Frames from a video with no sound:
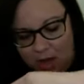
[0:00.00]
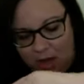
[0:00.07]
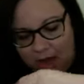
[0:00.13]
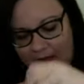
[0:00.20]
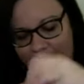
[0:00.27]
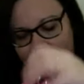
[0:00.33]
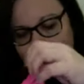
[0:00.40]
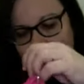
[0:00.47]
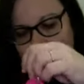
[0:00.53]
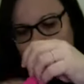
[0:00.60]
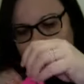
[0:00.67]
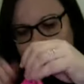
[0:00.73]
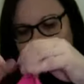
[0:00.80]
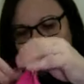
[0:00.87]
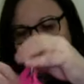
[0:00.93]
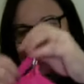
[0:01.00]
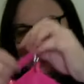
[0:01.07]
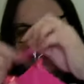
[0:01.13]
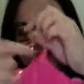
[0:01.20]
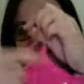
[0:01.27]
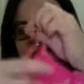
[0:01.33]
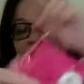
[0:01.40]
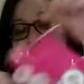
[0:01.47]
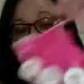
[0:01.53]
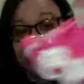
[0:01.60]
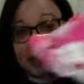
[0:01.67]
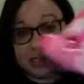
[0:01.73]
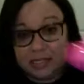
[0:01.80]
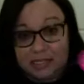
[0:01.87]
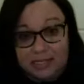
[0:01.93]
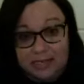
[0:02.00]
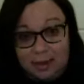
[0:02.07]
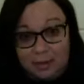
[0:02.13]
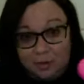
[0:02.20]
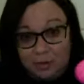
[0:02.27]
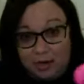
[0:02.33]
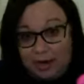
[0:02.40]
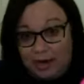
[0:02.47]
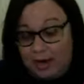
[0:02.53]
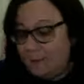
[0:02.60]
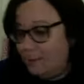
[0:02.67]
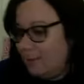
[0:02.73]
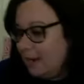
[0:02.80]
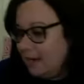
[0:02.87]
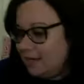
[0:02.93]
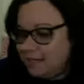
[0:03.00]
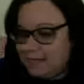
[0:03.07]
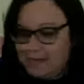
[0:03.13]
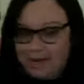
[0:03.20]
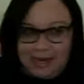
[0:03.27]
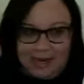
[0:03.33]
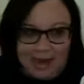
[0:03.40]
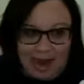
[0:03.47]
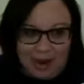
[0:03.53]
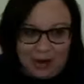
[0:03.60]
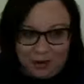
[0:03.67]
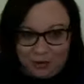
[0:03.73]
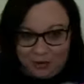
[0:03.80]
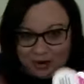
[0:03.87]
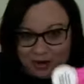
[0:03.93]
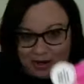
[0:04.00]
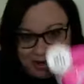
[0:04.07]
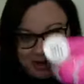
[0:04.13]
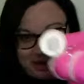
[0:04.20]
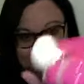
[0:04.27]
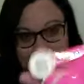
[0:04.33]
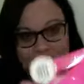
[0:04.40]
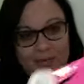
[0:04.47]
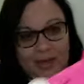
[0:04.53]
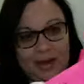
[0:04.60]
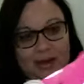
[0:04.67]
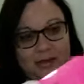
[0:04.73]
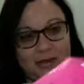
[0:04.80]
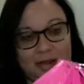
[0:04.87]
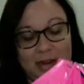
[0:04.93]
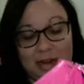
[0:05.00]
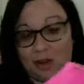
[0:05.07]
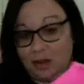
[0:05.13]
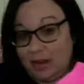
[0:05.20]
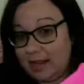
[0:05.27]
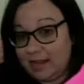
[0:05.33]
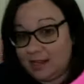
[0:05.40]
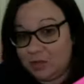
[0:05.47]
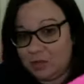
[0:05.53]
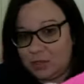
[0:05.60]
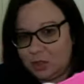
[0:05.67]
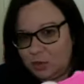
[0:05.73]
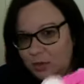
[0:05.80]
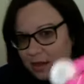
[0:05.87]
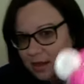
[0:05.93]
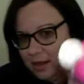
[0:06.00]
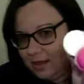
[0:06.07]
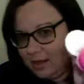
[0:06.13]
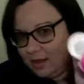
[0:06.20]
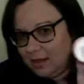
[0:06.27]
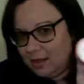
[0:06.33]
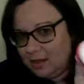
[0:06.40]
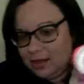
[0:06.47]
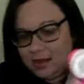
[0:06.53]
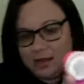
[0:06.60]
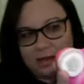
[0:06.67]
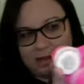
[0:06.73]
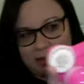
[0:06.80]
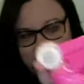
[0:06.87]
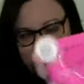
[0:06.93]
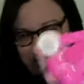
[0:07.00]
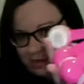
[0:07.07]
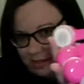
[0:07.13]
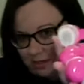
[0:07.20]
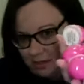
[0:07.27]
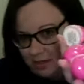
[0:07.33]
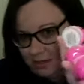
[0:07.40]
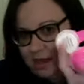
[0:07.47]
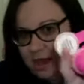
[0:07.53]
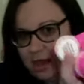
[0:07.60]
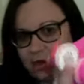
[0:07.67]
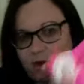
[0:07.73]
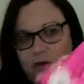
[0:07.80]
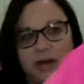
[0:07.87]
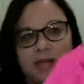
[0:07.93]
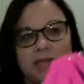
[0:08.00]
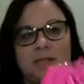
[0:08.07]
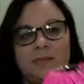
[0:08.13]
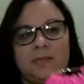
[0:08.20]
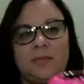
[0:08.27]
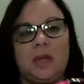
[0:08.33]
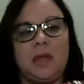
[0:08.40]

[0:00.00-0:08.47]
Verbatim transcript: I've got my testers separated by scent category. I bet, can y'all guess which one this category is?